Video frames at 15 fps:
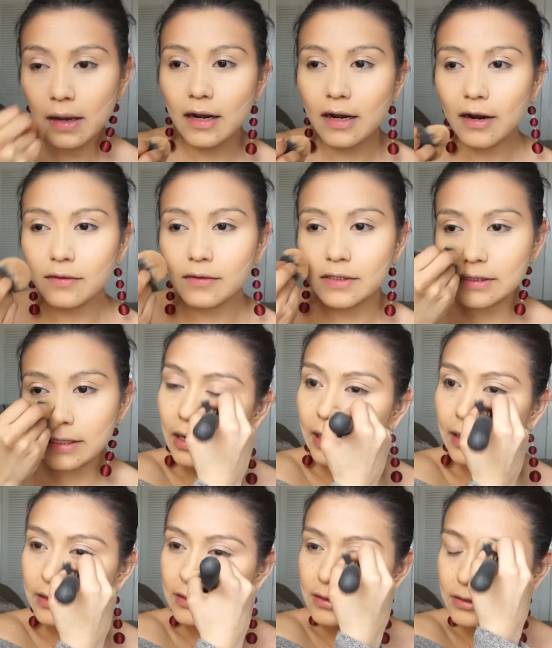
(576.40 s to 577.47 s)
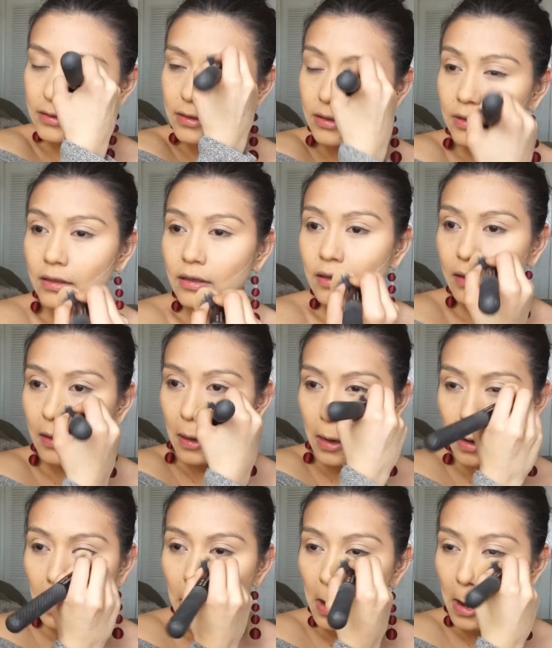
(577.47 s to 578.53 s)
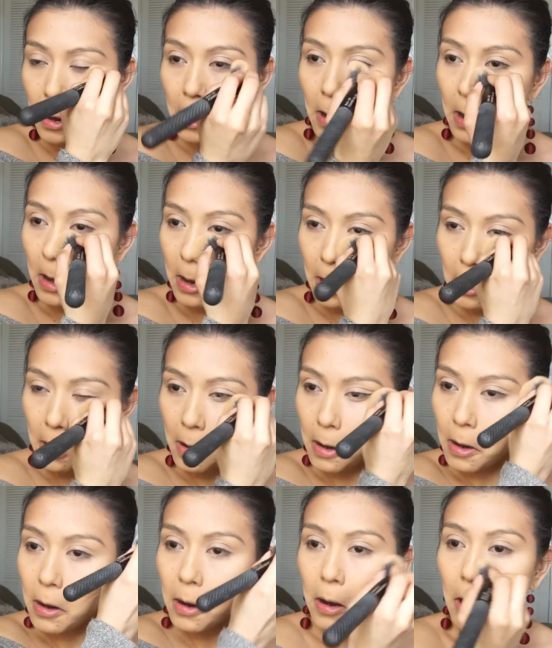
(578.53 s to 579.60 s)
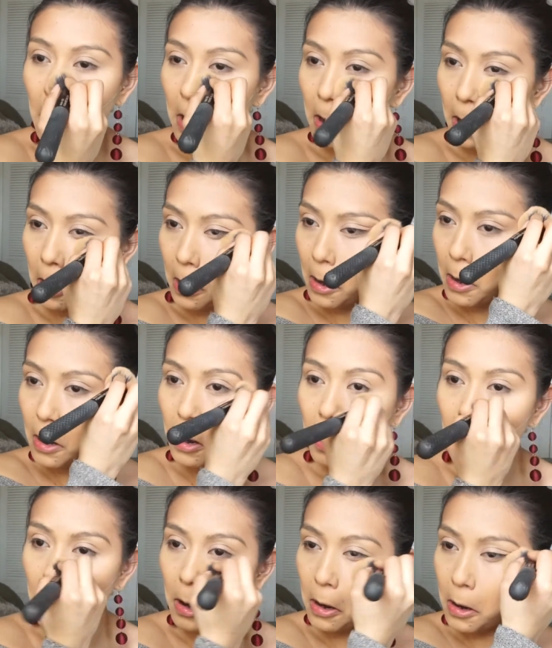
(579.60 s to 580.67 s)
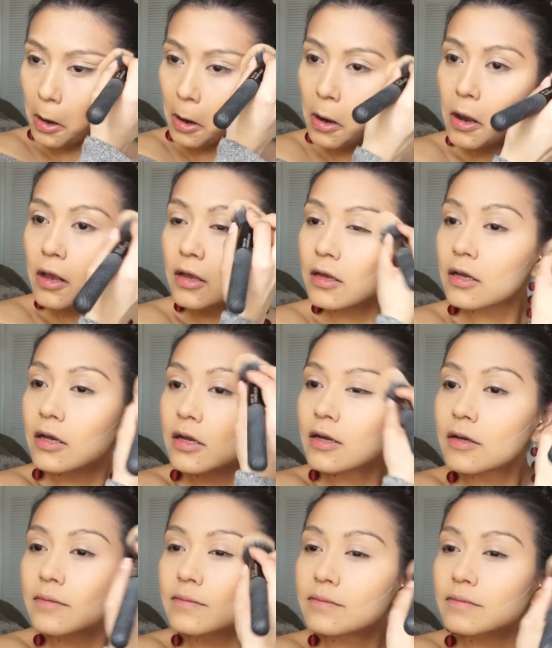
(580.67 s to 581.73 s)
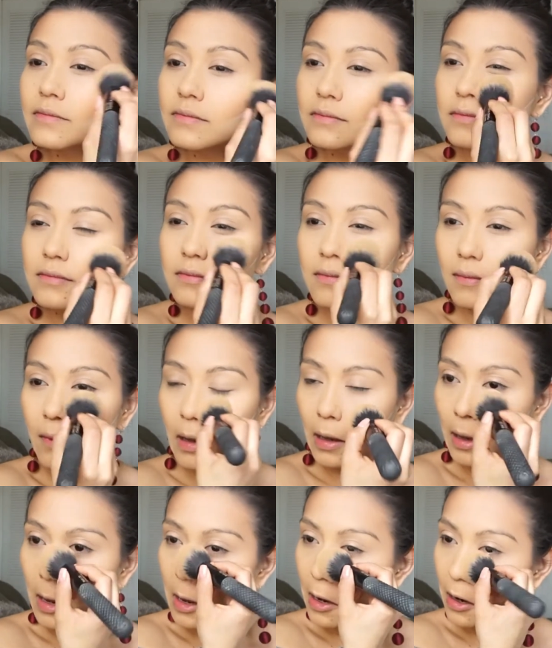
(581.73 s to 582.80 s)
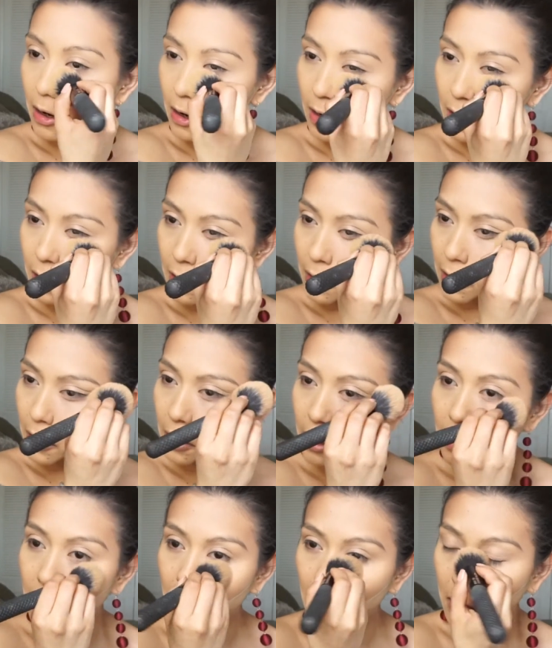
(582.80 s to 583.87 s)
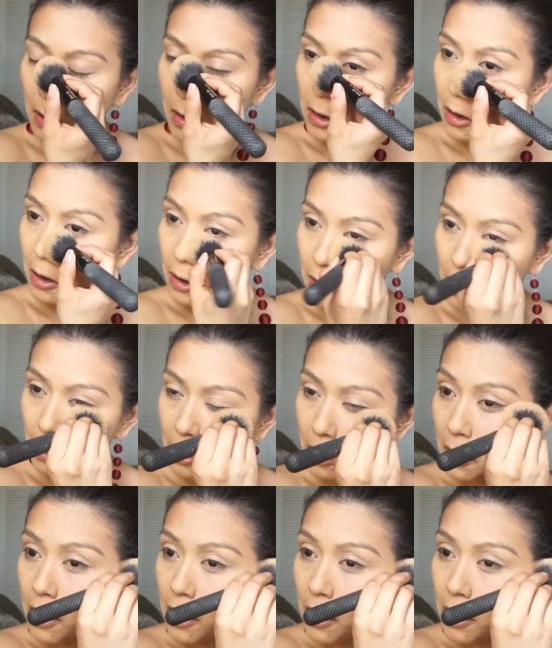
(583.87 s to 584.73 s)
And I always like to make sure everything is gone, nothing is left over. And then dust all of this off.